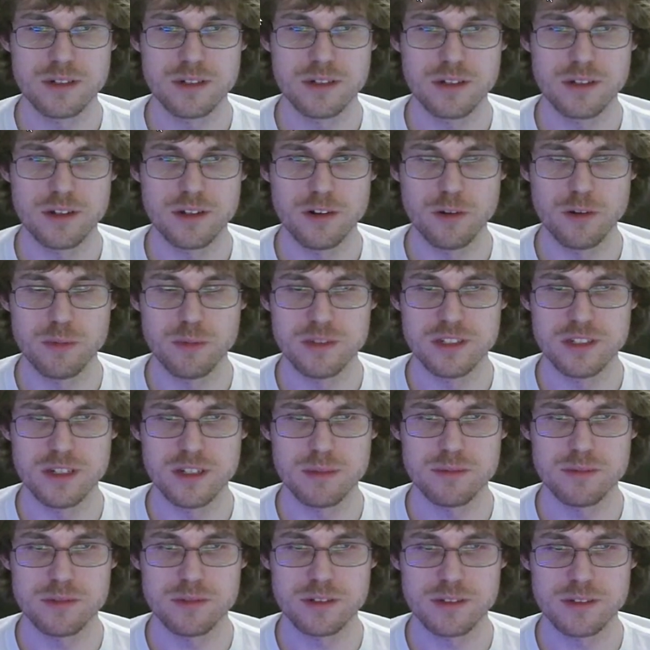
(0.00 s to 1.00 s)
opens
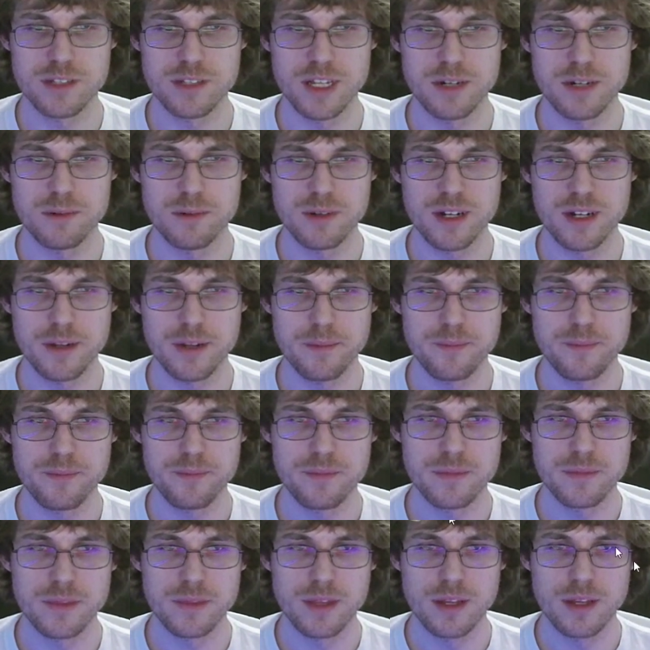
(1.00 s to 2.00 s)
up just that way.
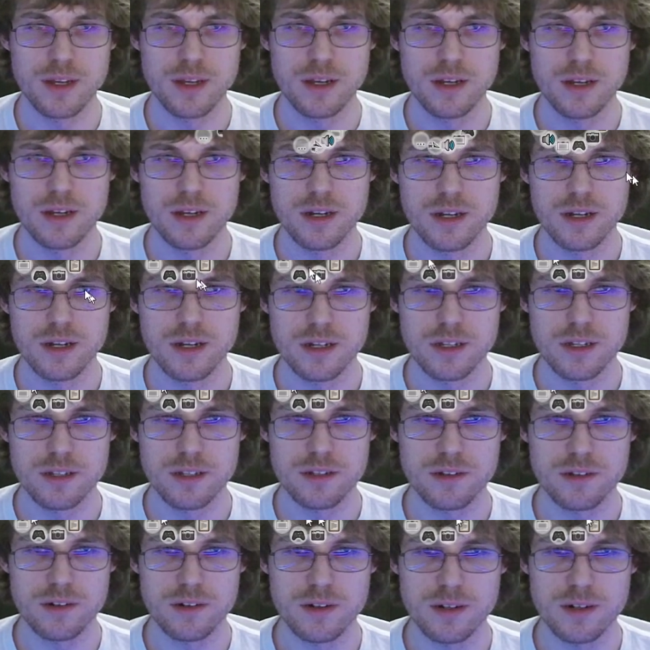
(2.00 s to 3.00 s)

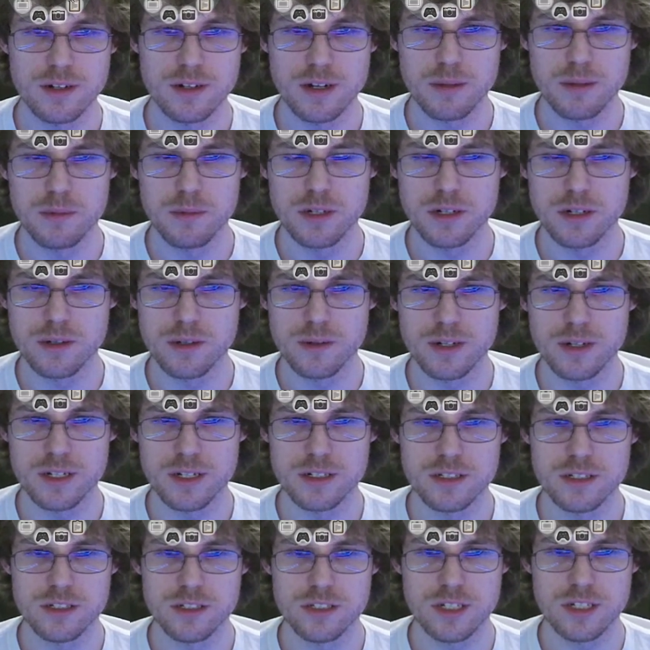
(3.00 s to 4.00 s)
So I'm going to go ahead
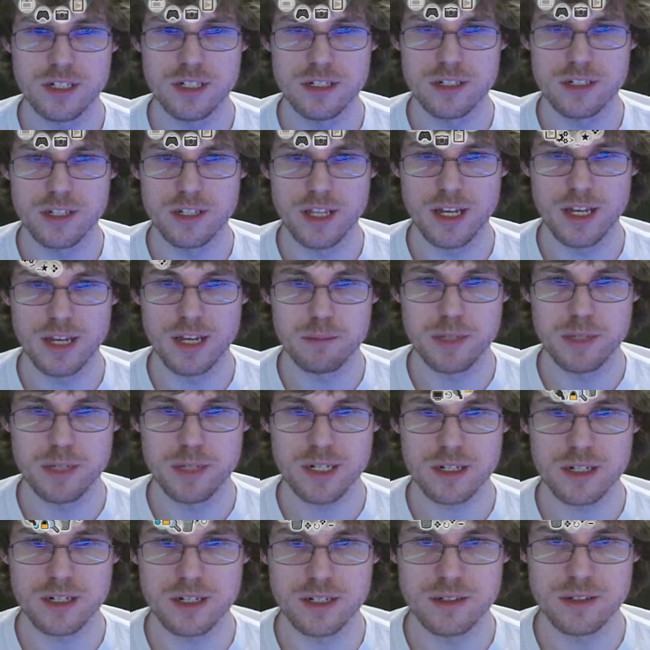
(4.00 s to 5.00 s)
and change that
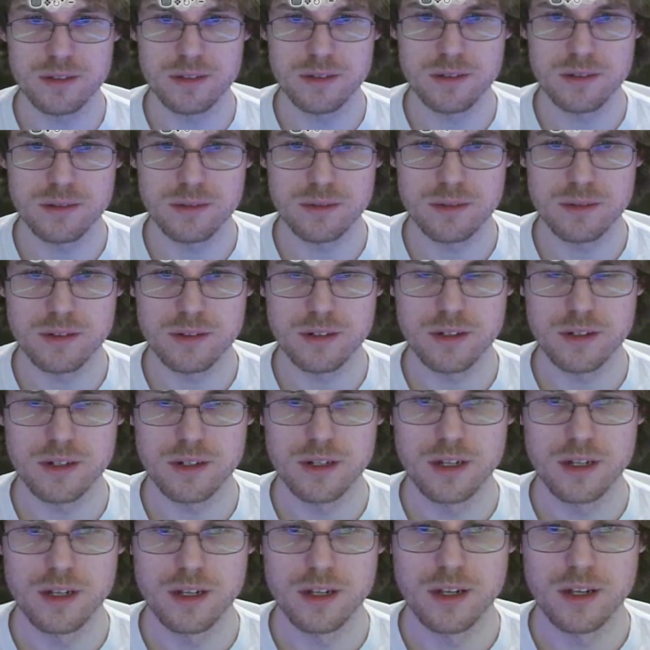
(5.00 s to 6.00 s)
back now.
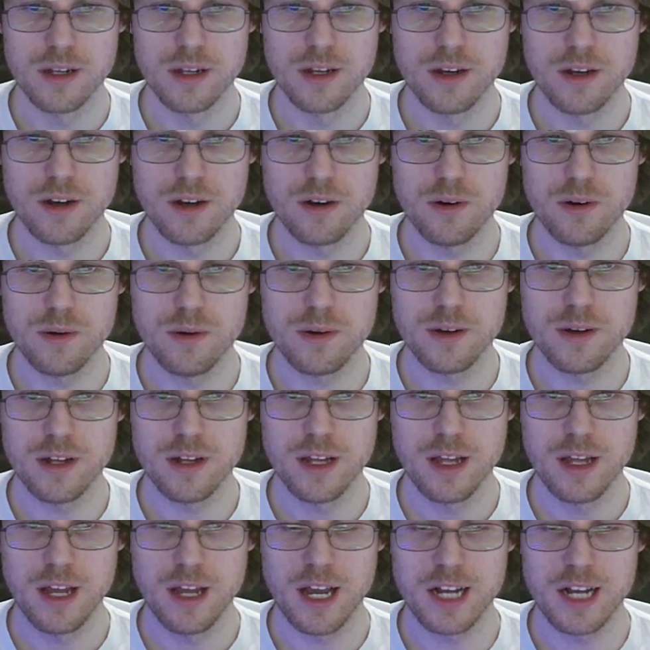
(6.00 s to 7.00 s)
Oh,
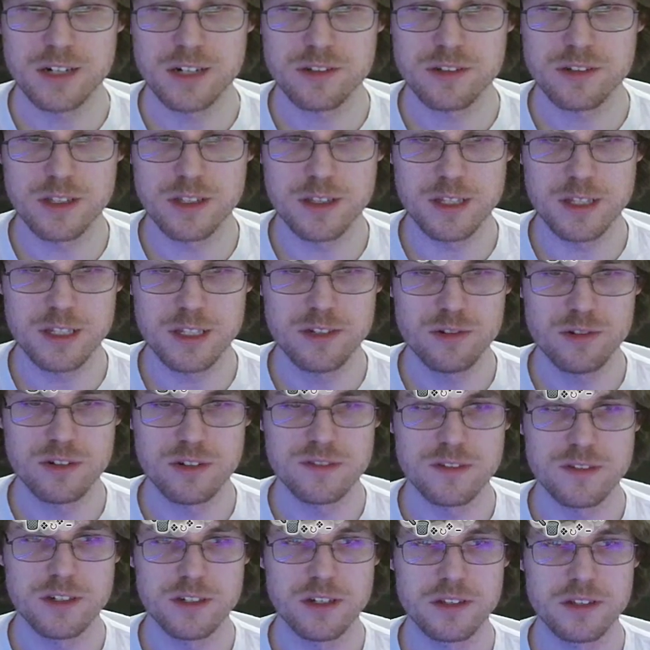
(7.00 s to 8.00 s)
actually, that's sort of
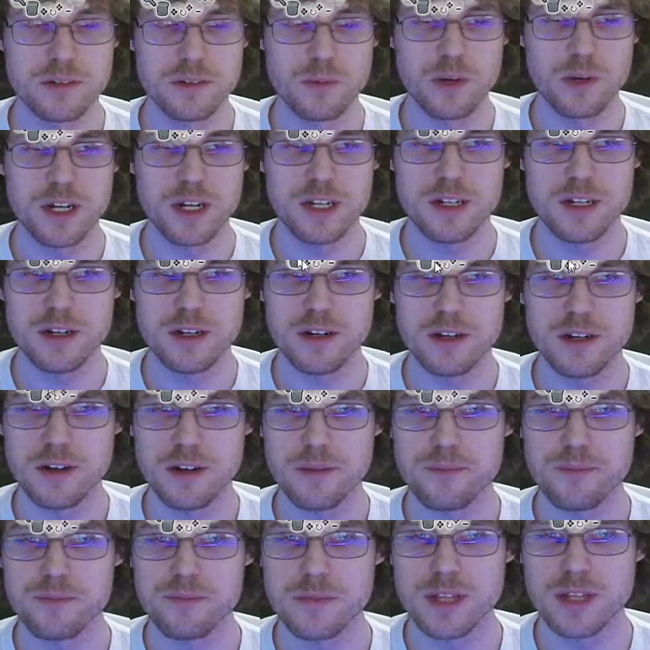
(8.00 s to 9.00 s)
another way.
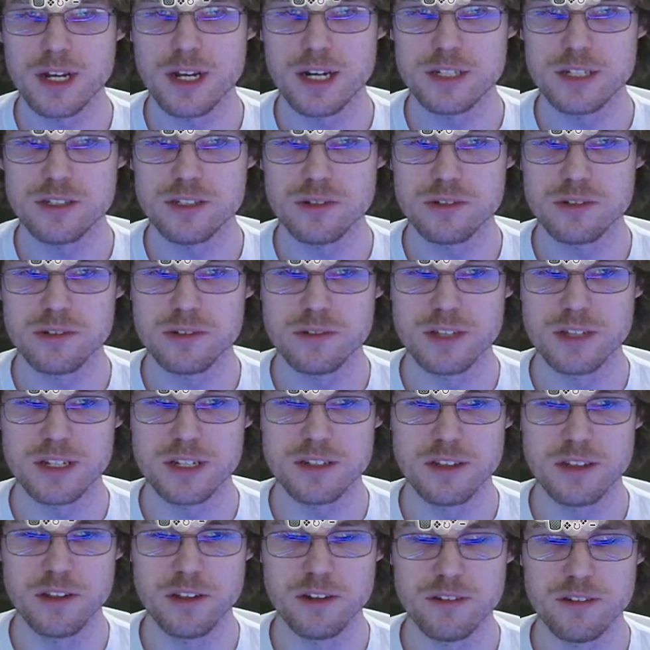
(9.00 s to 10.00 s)
I showed you
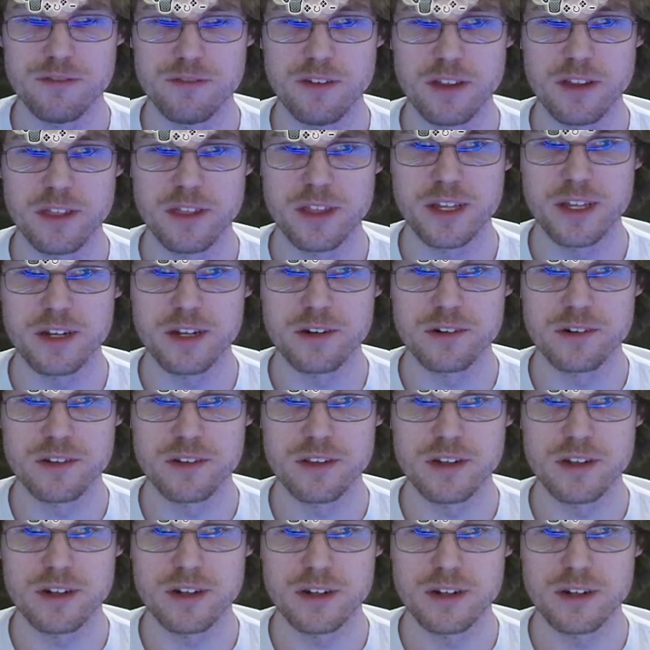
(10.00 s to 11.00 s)
that little fun thing
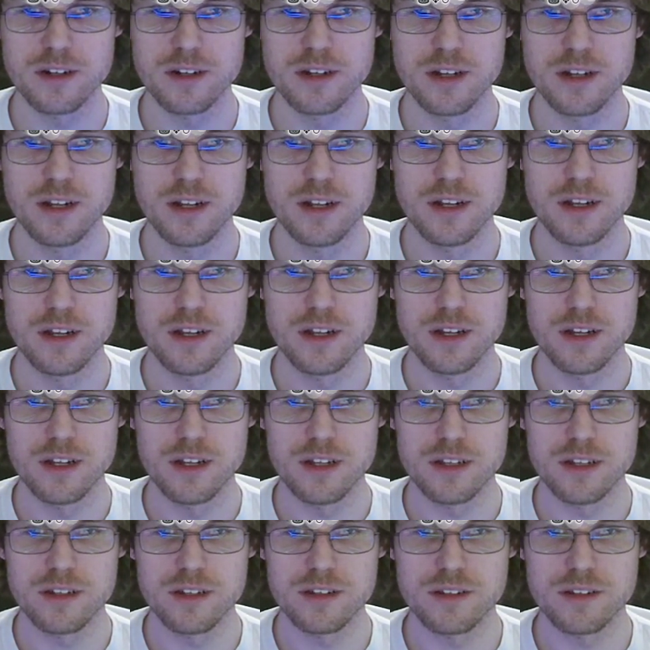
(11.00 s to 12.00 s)
earlier.
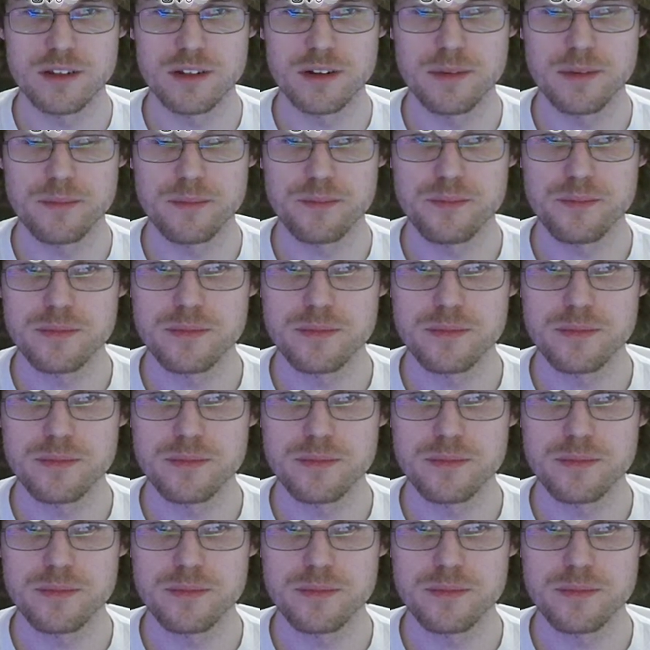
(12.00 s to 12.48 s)
I'm